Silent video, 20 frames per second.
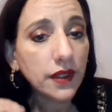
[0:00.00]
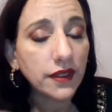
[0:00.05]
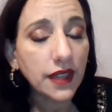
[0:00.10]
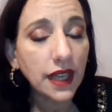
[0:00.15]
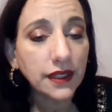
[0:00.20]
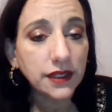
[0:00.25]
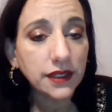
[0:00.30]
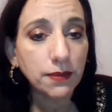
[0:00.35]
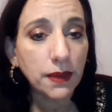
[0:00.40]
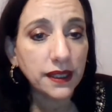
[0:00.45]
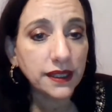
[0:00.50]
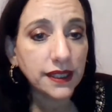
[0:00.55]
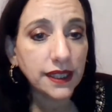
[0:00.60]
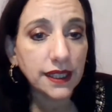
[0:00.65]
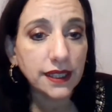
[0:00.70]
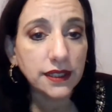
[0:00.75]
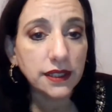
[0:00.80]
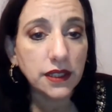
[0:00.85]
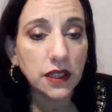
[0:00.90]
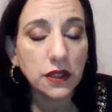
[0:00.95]
That's my
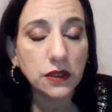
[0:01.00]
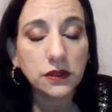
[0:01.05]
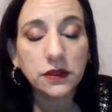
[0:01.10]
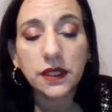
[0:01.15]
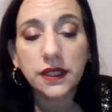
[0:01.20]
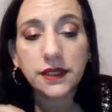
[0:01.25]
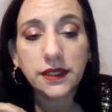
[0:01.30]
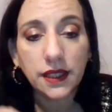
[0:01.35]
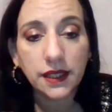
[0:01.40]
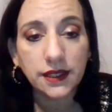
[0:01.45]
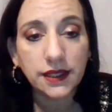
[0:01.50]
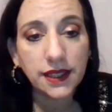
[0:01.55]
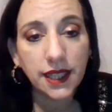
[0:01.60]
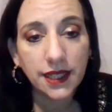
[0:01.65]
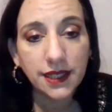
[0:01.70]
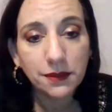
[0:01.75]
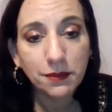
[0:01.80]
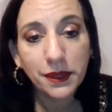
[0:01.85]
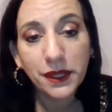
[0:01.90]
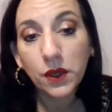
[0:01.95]
T zone. It does
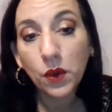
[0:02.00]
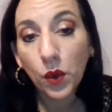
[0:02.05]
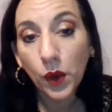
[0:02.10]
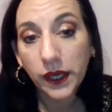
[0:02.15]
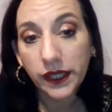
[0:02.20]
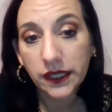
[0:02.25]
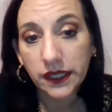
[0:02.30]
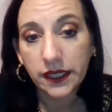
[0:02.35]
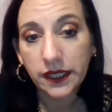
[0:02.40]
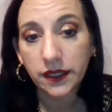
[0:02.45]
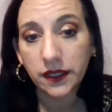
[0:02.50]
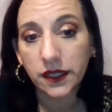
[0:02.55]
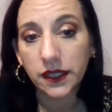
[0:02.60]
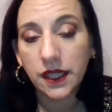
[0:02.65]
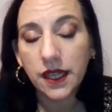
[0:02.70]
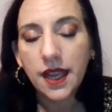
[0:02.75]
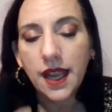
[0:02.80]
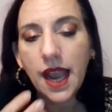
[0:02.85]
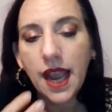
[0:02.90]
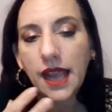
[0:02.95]
tend to be oilier.